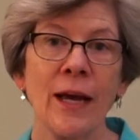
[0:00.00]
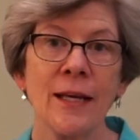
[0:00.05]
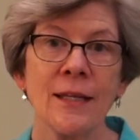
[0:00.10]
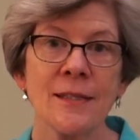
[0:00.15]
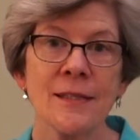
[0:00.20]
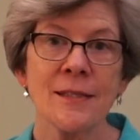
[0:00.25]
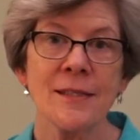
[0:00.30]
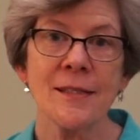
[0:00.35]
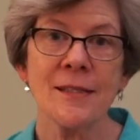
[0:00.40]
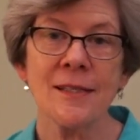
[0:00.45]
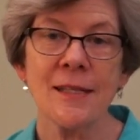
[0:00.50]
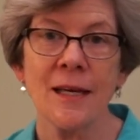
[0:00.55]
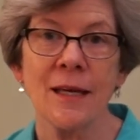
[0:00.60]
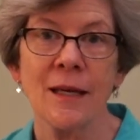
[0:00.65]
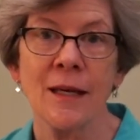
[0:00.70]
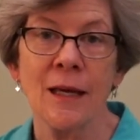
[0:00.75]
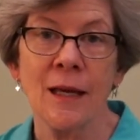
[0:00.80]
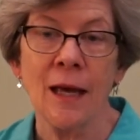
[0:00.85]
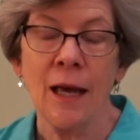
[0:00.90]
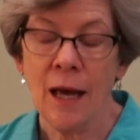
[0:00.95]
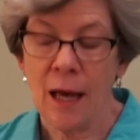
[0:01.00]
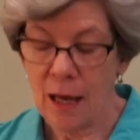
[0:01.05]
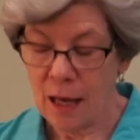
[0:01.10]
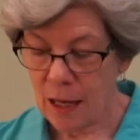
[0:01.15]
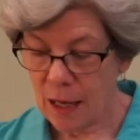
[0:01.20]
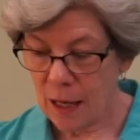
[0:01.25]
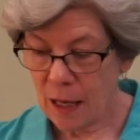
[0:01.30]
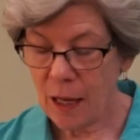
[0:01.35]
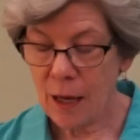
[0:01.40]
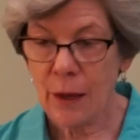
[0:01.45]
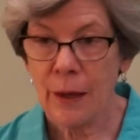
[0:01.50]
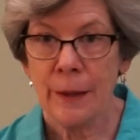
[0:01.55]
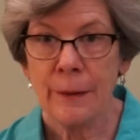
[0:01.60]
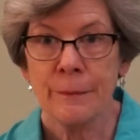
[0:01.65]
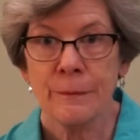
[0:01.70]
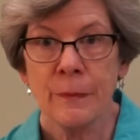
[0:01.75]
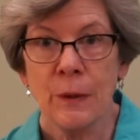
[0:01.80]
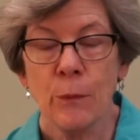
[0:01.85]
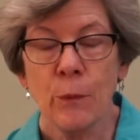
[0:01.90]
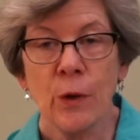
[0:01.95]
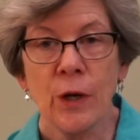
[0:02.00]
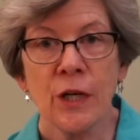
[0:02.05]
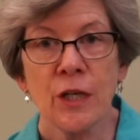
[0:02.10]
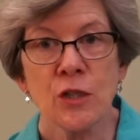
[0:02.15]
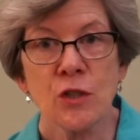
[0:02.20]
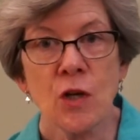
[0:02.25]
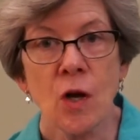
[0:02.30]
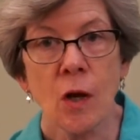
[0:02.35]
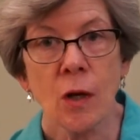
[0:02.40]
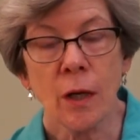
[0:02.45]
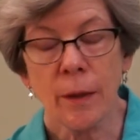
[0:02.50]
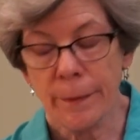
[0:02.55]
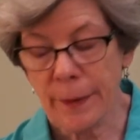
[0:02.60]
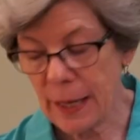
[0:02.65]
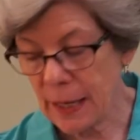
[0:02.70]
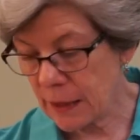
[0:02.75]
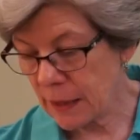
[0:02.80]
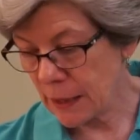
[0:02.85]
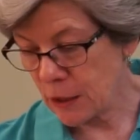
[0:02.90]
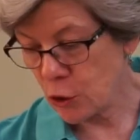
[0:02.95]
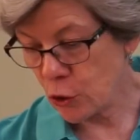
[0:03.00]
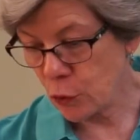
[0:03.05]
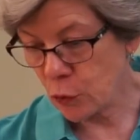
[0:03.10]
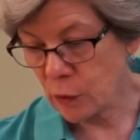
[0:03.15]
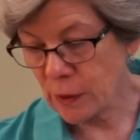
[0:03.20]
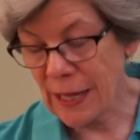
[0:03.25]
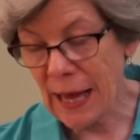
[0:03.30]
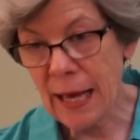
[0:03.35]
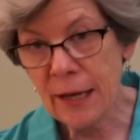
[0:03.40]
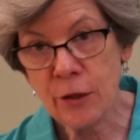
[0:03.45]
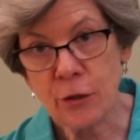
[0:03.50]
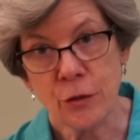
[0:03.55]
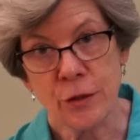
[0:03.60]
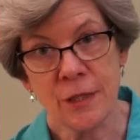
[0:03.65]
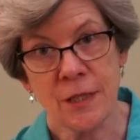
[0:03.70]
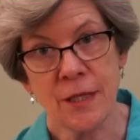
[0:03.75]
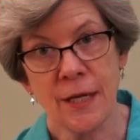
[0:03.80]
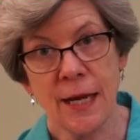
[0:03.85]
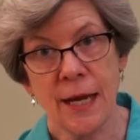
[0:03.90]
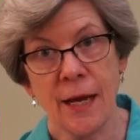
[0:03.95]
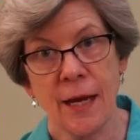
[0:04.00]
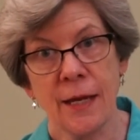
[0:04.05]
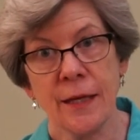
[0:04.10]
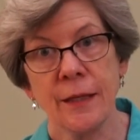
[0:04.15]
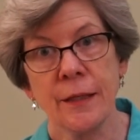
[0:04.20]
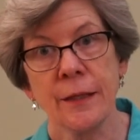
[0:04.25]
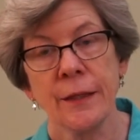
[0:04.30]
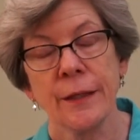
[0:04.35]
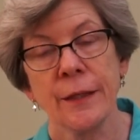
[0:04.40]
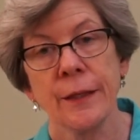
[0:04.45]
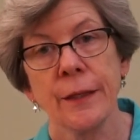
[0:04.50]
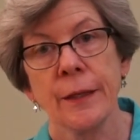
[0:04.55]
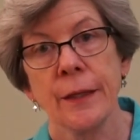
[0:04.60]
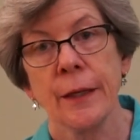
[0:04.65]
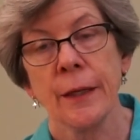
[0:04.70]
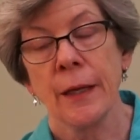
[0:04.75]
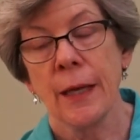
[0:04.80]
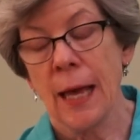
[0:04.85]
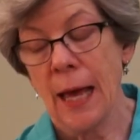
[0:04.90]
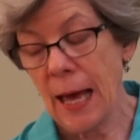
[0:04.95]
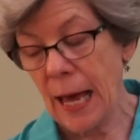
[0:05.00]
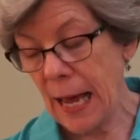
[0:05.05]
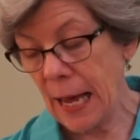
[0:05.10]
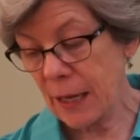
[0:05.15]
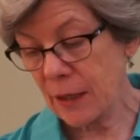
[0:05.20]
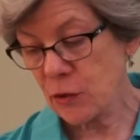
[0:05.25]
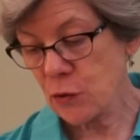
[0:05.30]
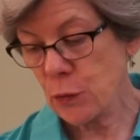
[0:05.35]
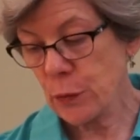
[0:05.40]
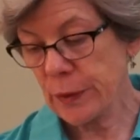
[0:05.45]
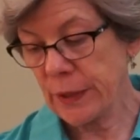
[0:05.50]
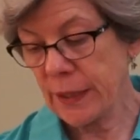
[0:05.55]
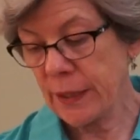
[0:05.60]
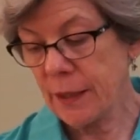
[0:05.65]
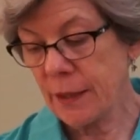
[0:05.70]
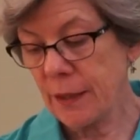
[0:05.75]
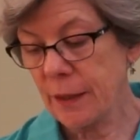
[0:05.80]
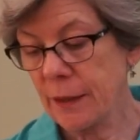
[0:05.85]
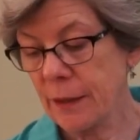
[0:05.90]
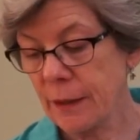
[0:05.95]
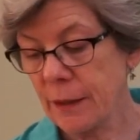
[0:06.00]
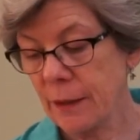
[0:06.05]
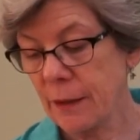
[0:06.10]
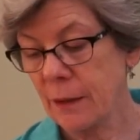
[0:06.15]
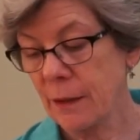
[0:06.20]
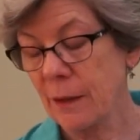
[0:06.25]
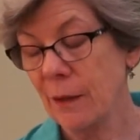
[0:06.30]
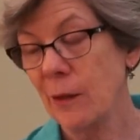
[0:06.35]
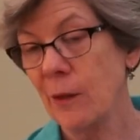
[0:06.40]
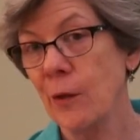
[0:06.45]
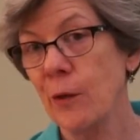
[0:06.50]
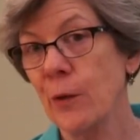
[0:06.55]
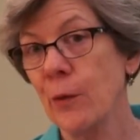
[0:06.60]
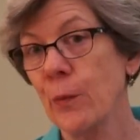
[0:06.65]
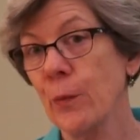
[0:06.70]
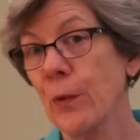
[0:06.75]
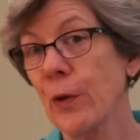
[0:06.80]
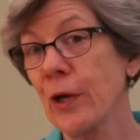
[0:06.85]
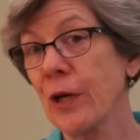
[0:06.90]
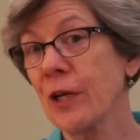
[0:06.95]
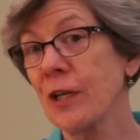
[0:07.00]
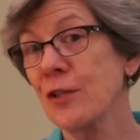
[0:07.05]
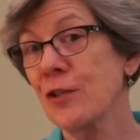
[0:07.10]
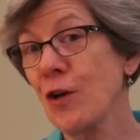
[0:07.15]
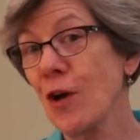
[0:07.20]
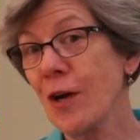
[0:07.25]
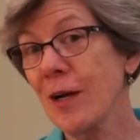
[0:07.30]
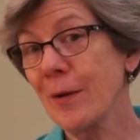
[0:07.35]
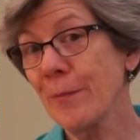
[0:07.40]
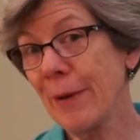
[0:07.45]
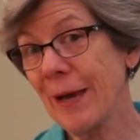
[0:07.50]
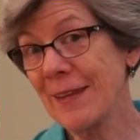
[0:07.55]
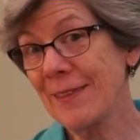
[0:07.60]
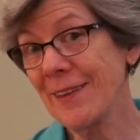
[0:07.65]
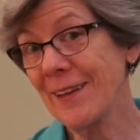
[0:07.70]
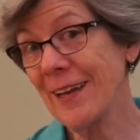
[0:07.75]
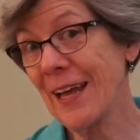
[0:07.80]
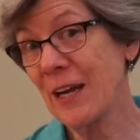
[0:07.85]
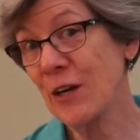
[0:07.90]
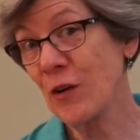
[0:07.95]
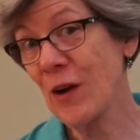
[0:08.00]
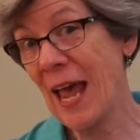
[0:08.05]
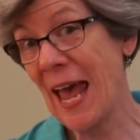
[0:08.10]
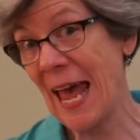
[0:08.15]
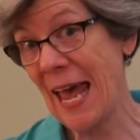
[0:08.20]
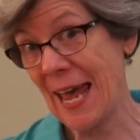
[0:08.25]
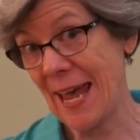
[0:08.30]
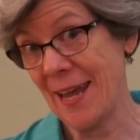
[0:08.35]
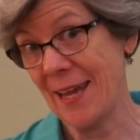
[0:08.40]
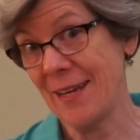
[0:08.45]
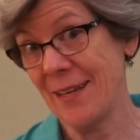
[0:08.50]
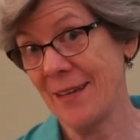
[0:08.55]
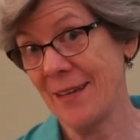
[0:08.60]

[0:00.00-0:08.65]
friends. We're going to talk about a new letter today. Actually, we're going to talk about the letter A.